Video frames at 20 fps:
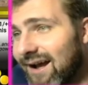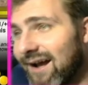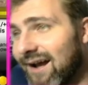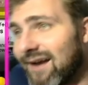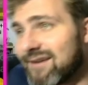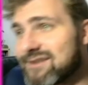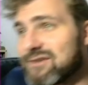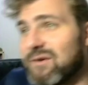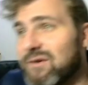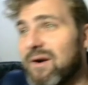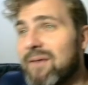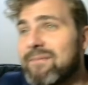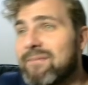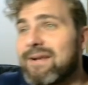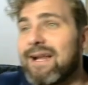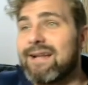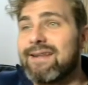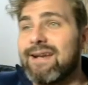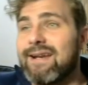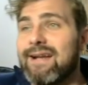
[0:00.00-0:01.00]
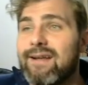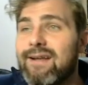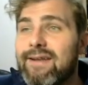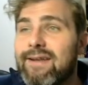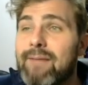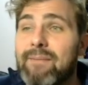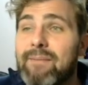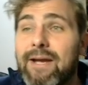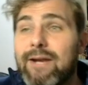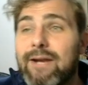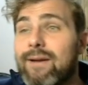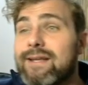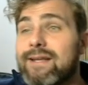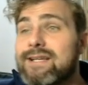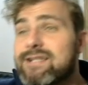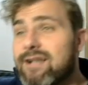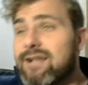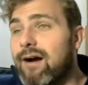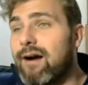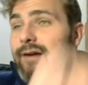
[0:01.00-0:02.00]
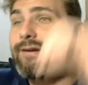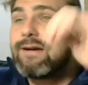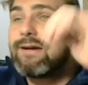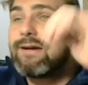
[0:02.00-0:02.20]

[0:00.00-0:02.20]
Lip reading: So I'm glad that they've done that. But anyway, this card,